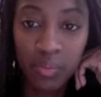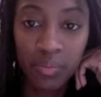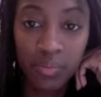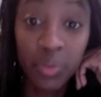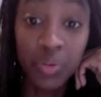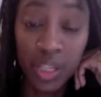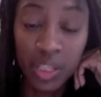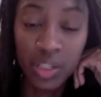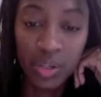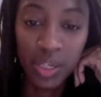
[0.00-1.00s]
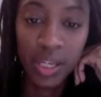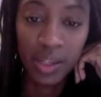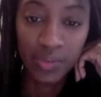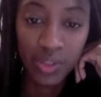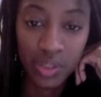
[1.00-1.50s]
both history
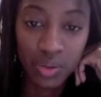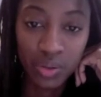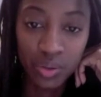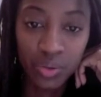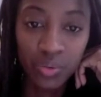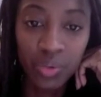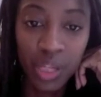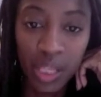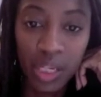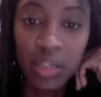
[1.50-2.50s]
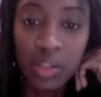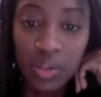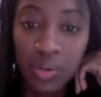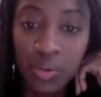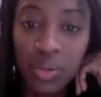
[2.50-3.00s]
and physical related
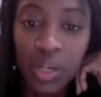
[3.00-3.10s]
to